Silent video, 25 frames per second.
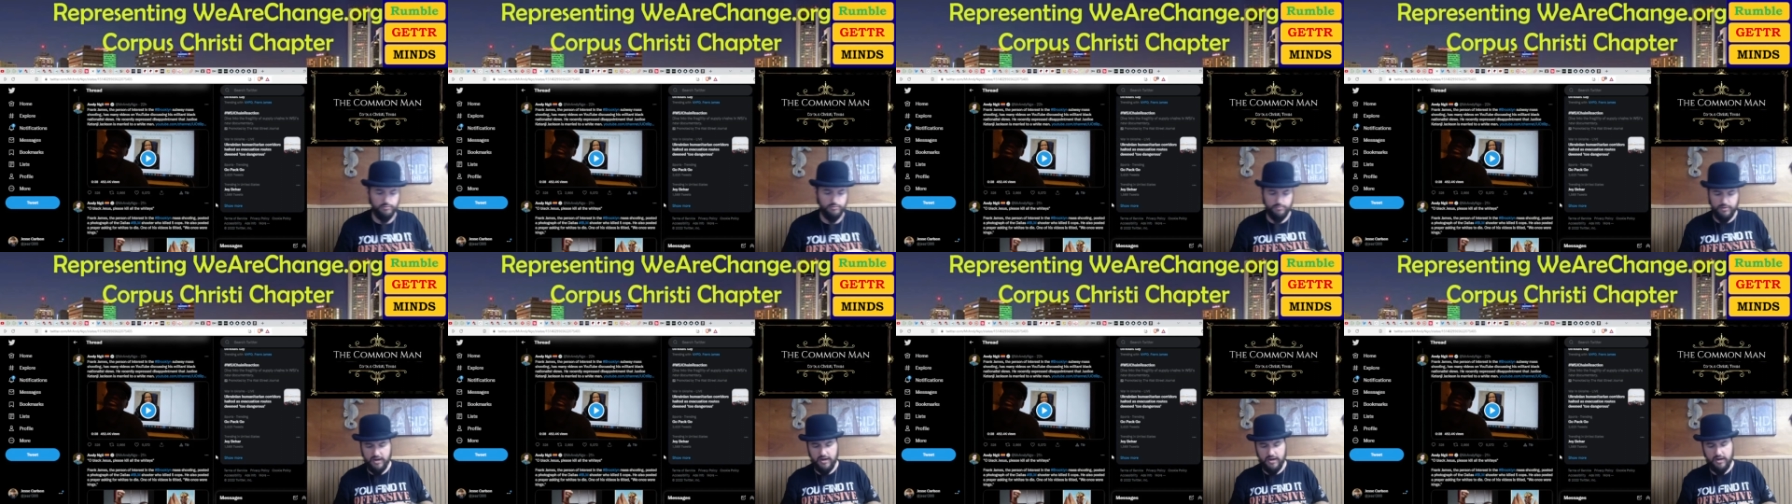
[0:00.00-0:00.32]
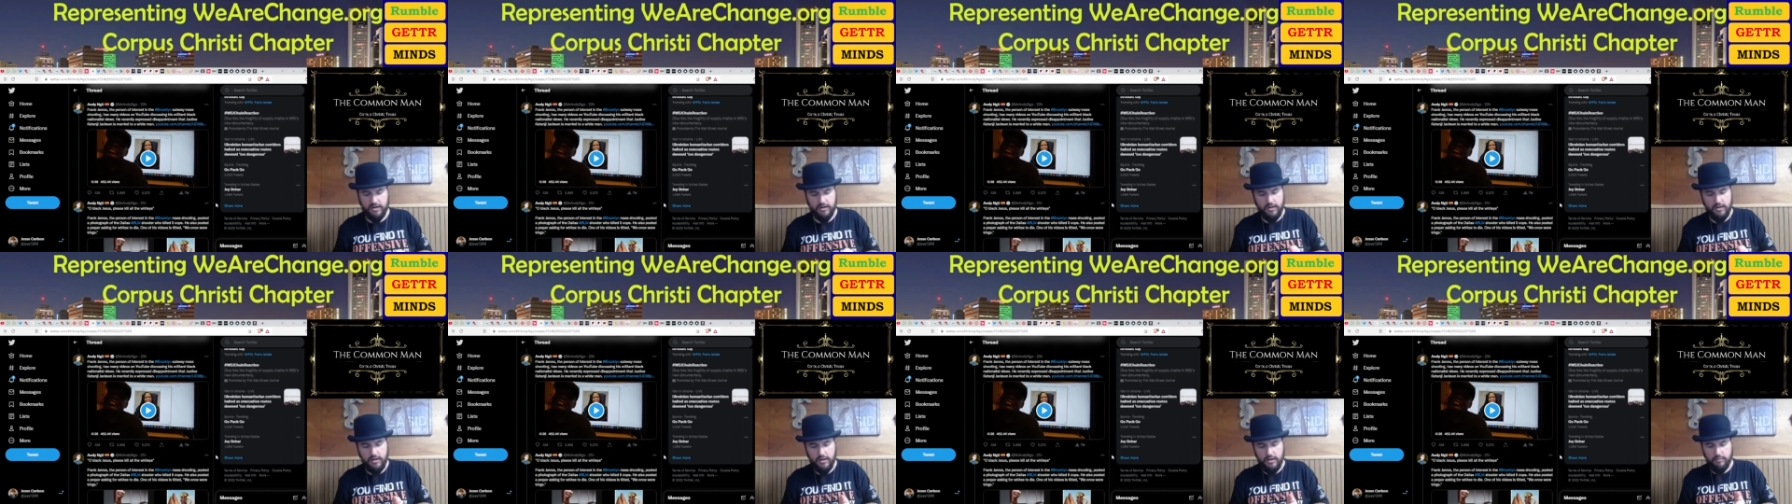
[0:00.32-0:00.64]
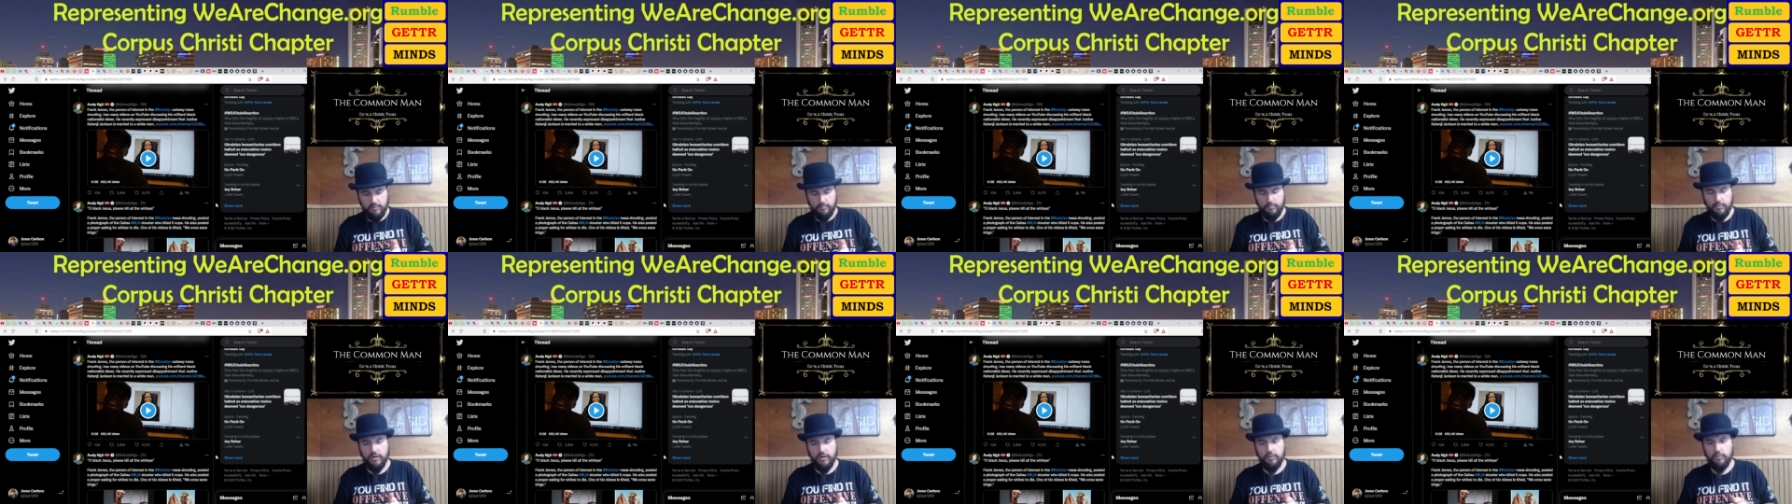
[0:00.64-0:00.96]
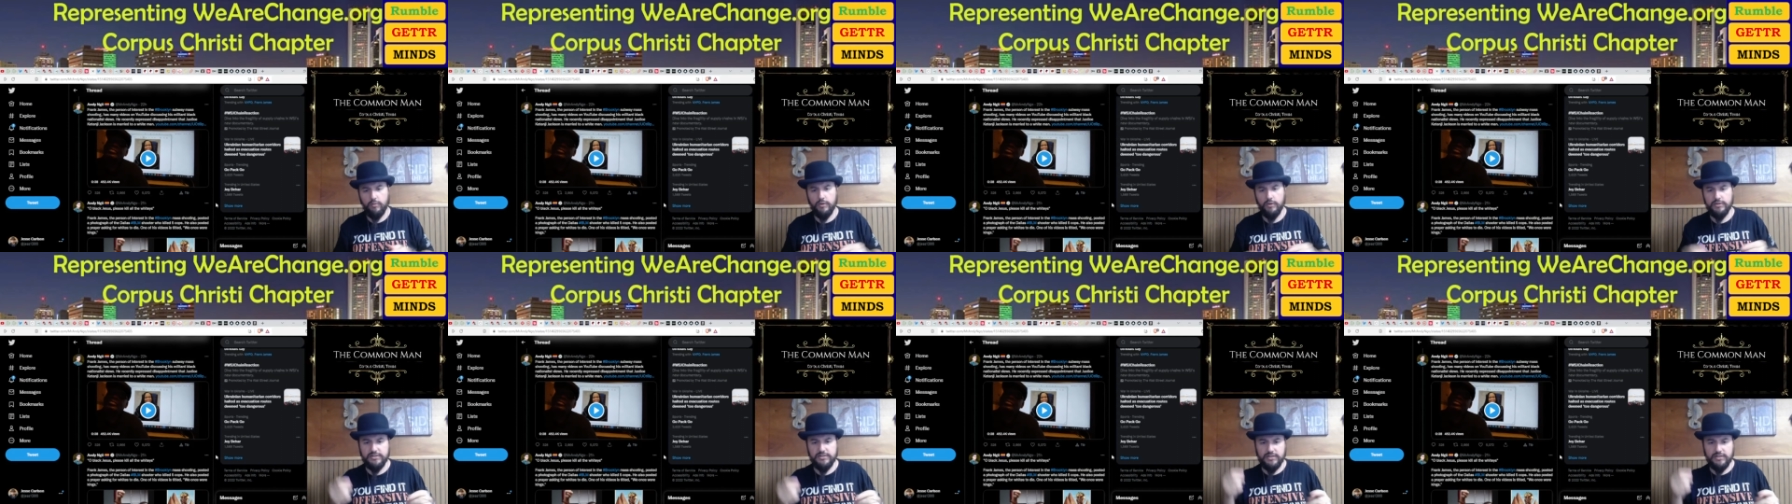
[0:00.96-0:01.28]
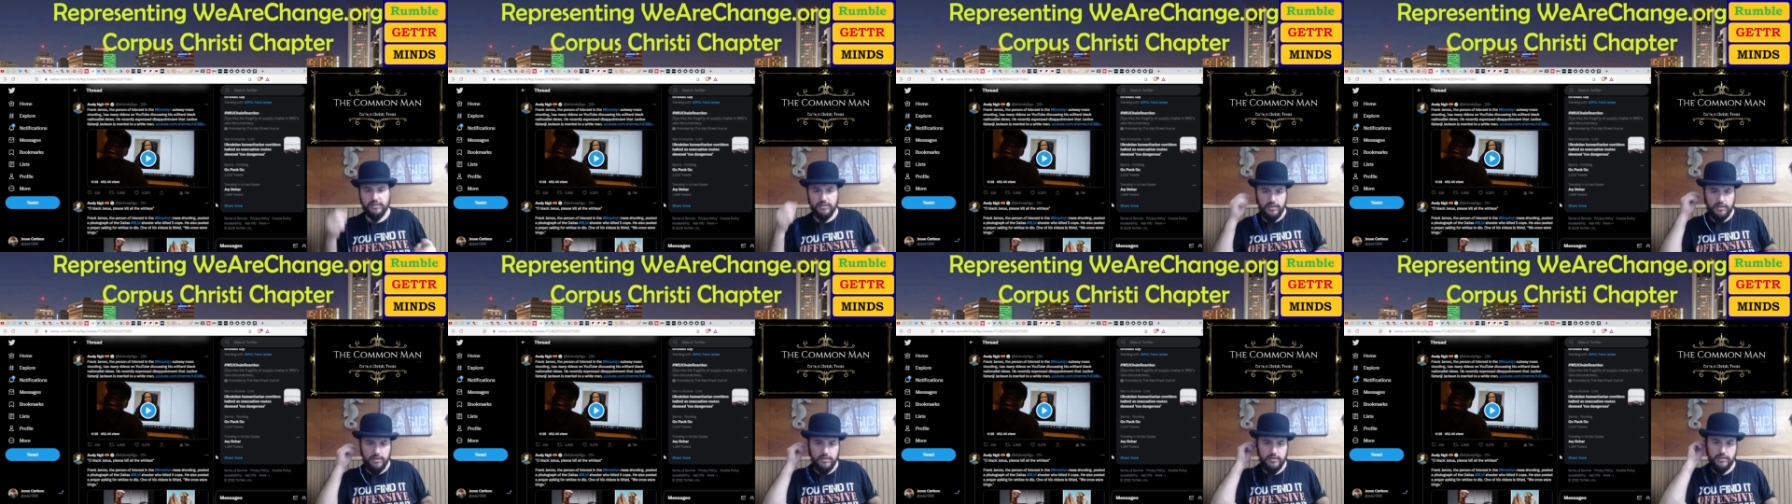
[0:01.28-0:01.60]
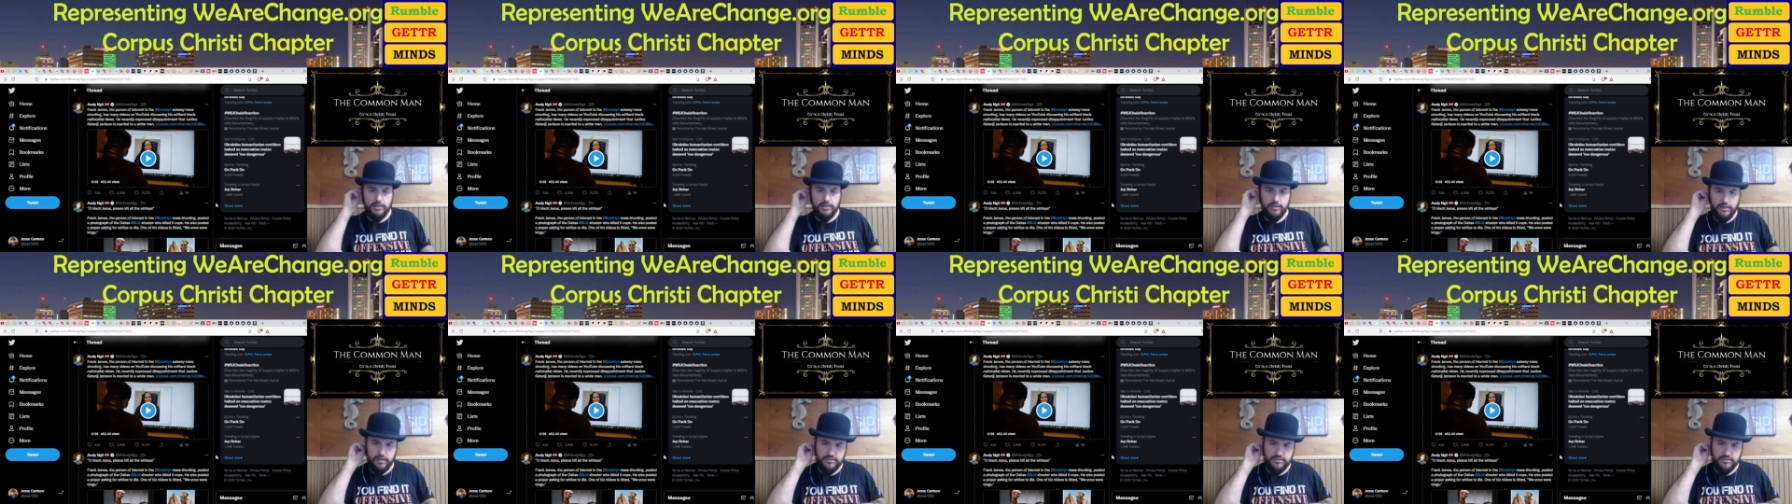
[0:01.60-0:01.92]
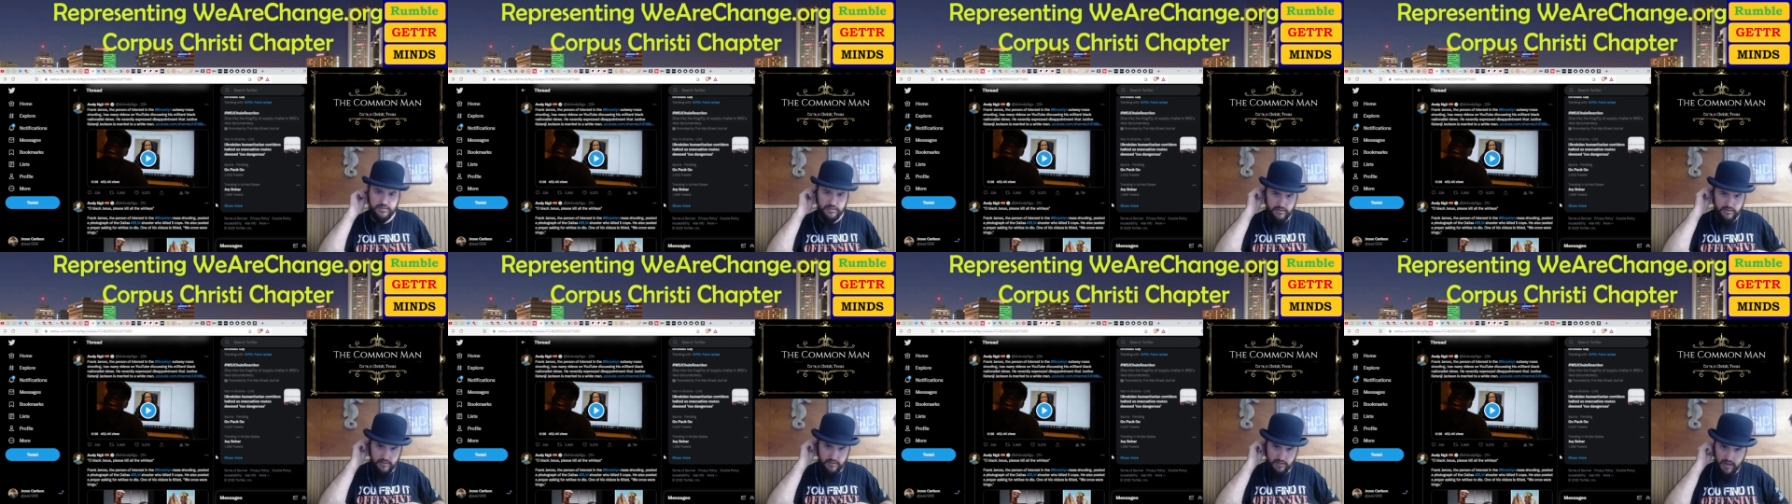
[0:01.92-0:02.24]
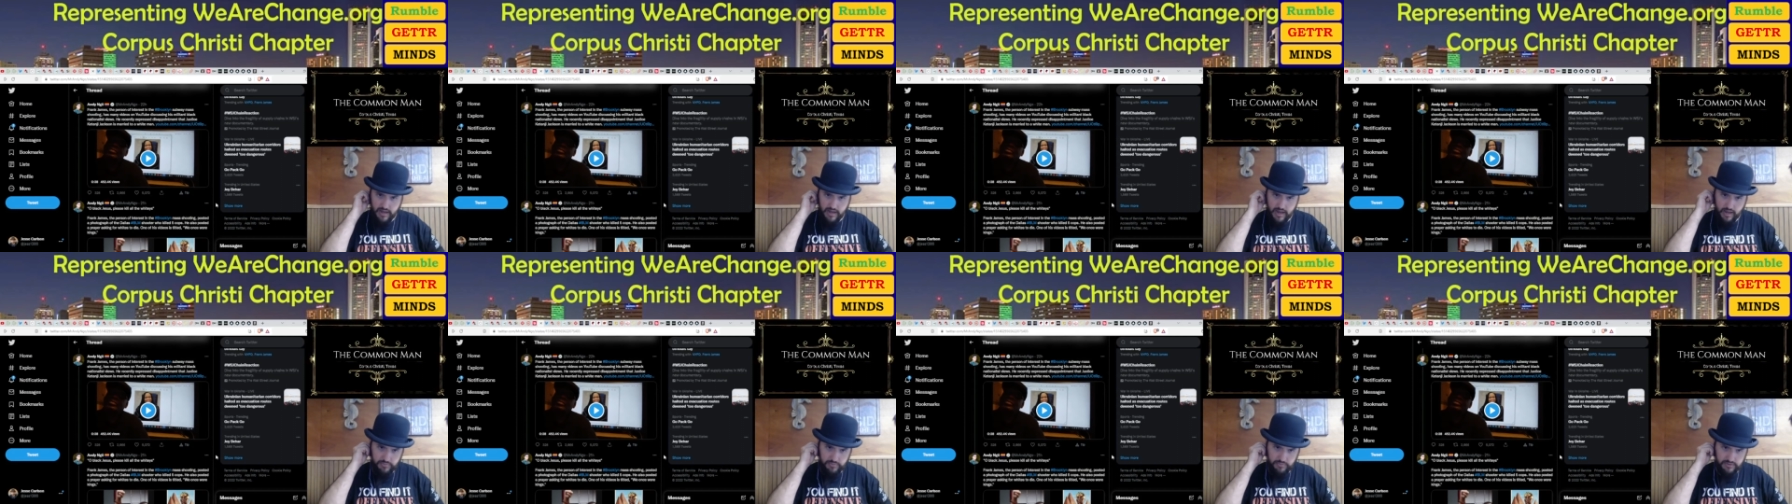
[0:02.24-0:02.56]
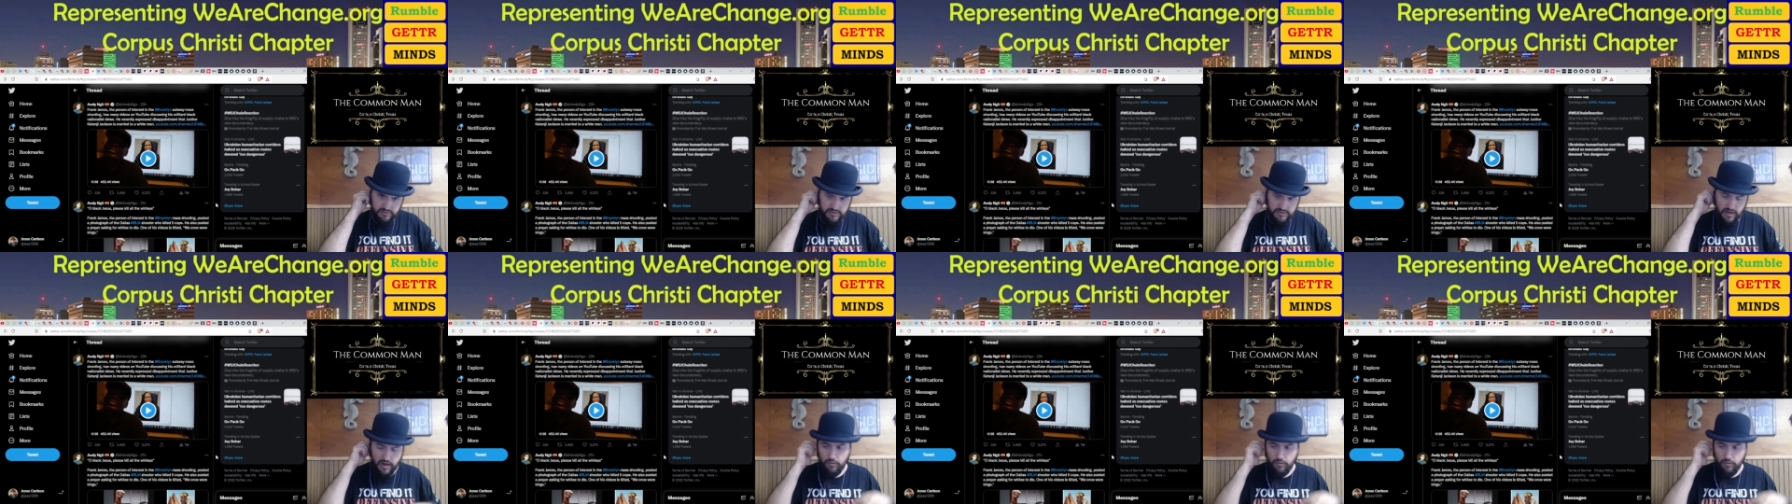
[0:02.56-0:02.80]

bad. But once again, in case anything happens,